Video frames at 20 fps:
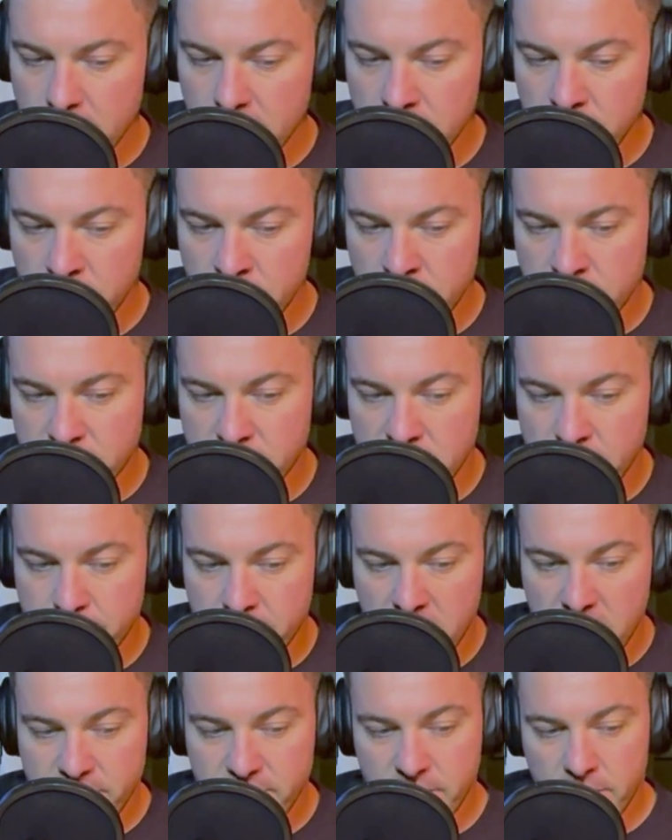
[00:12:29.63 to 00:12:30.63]
Another sip
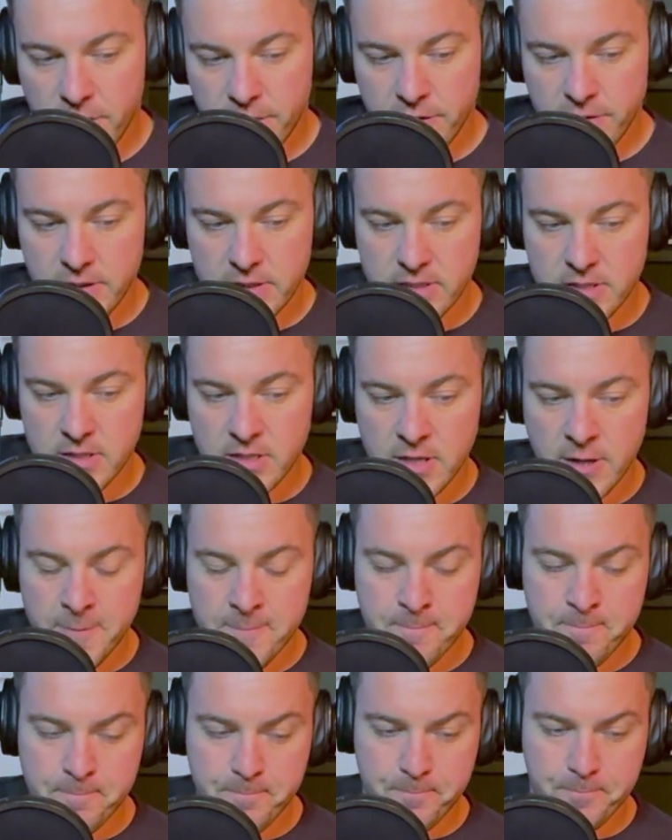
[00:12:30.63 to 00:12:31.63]
there for the audio listeners.
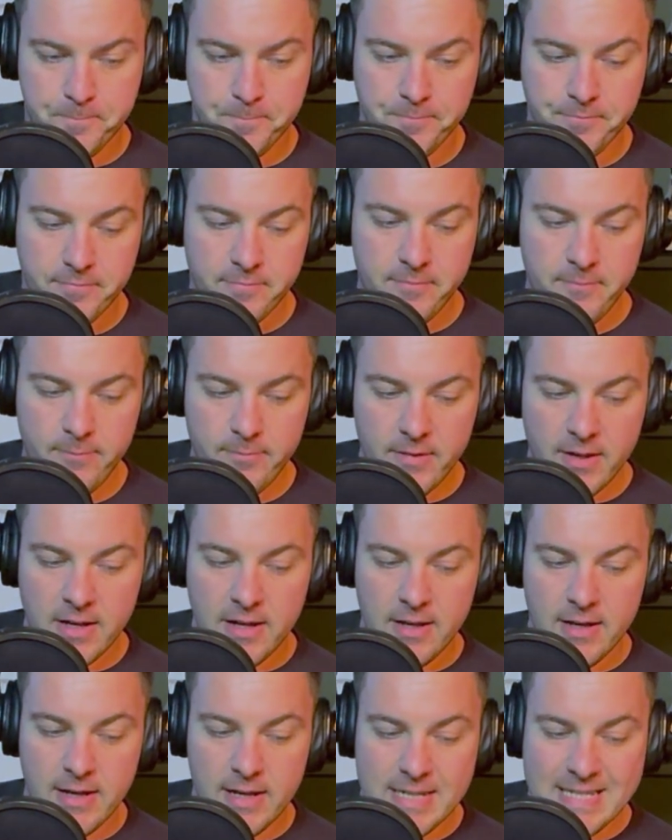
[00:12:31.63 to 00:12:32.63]

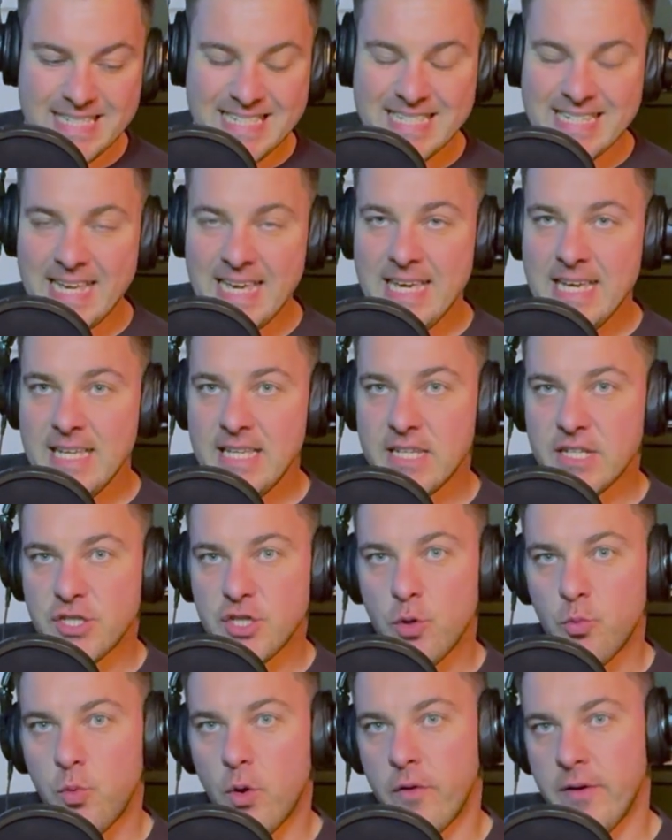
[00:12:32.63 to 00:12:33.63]
Sneed
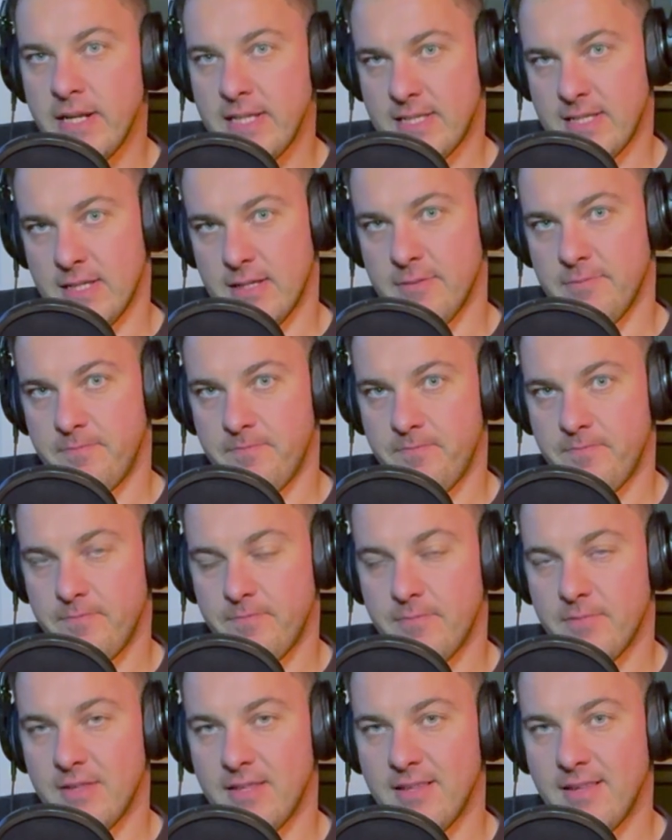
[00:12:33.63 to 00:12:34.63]
to Warrington.
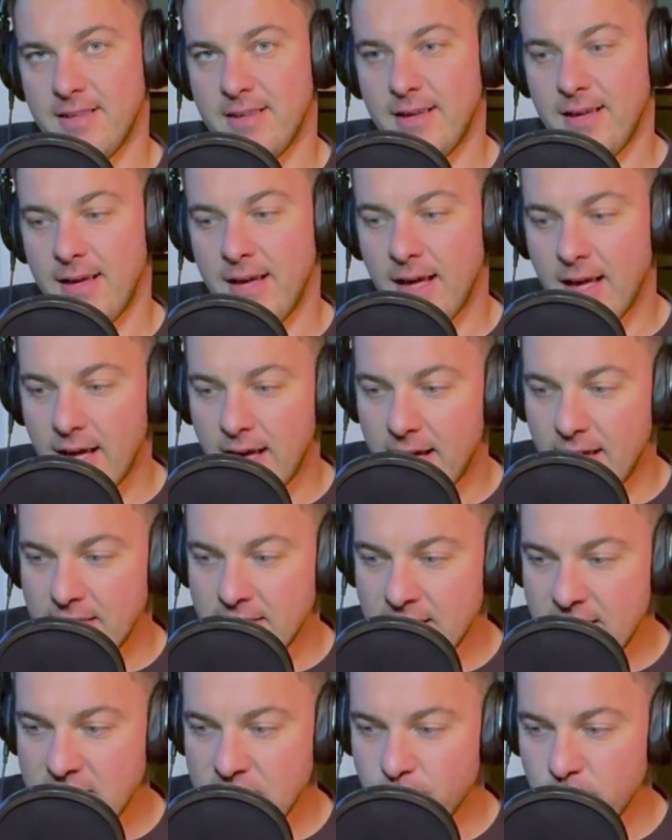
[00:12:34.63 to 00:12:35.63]

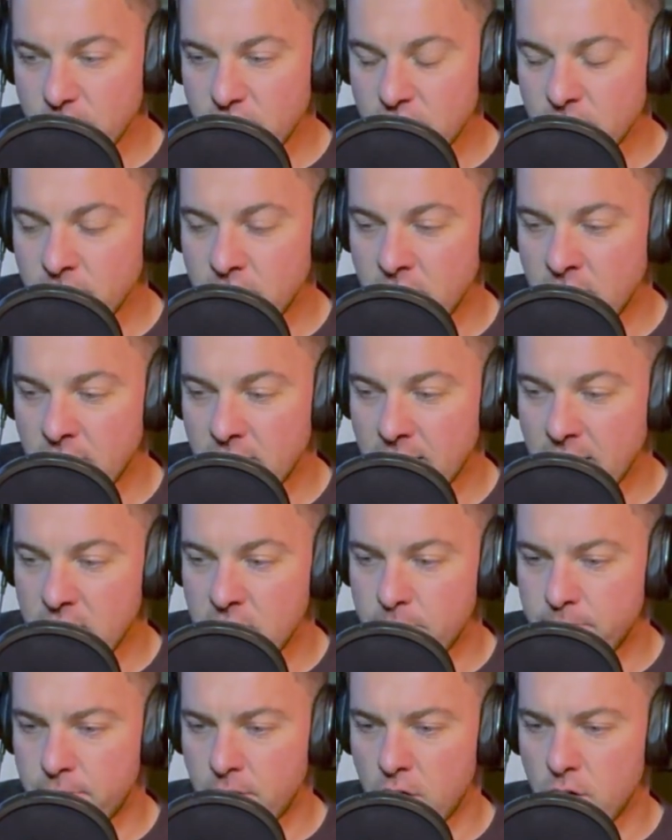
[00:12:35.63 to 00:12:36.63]
This was something that kind
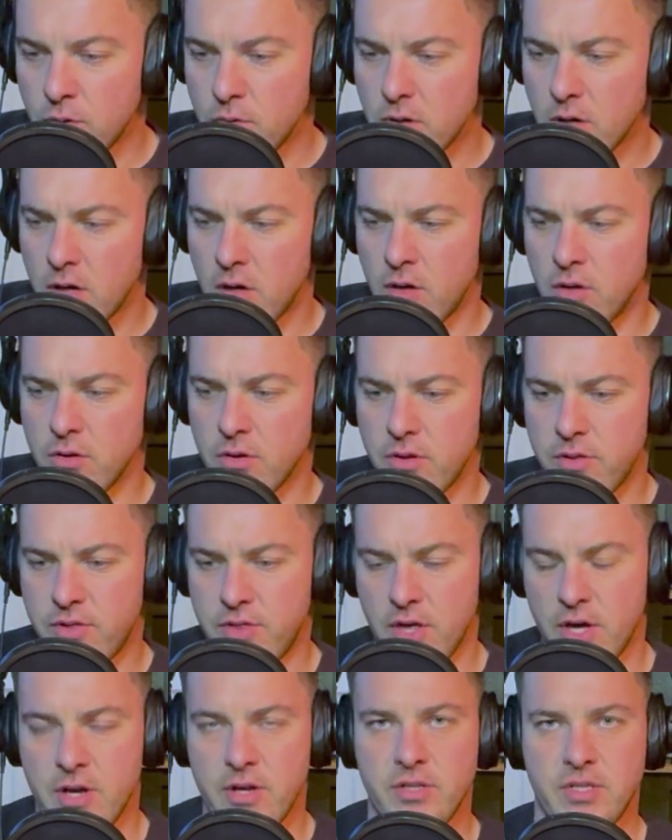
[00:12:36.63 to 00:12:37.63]
of broke on
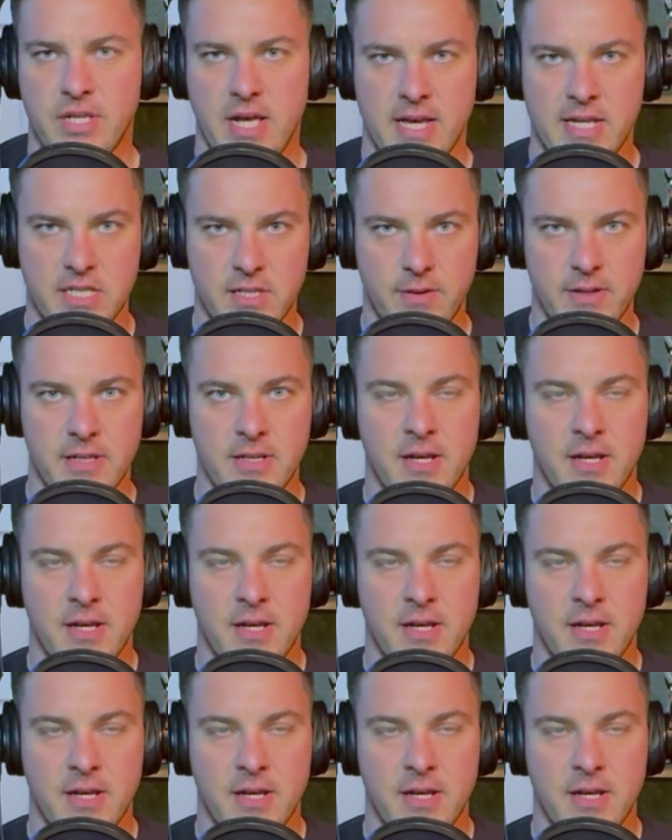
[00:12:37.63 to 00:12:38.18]
Thursday. So